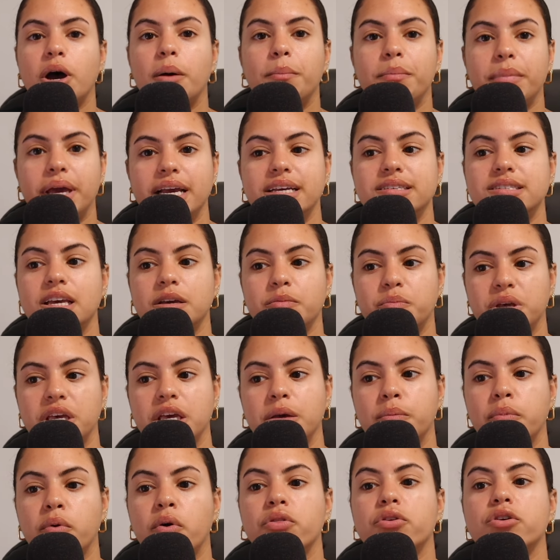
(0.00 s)
amazing
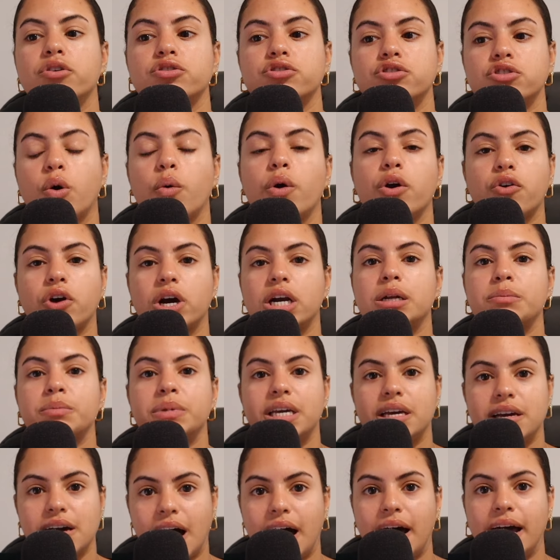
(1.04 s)
people. They're so
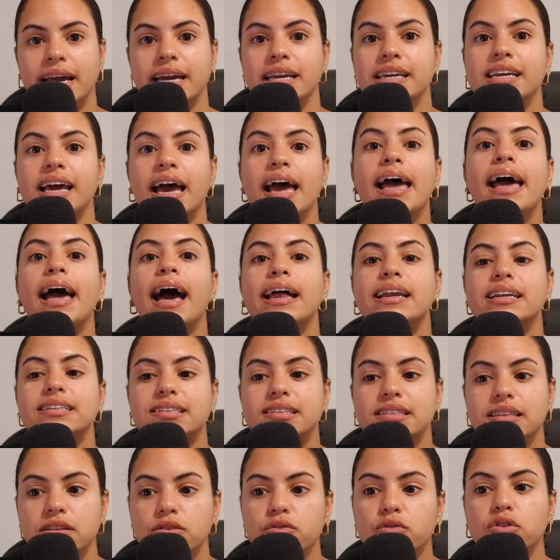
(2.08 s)
incredibly kind. And
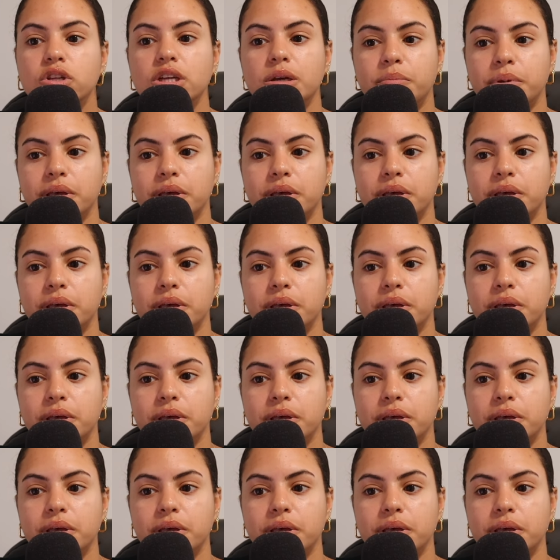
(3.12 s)
it's literally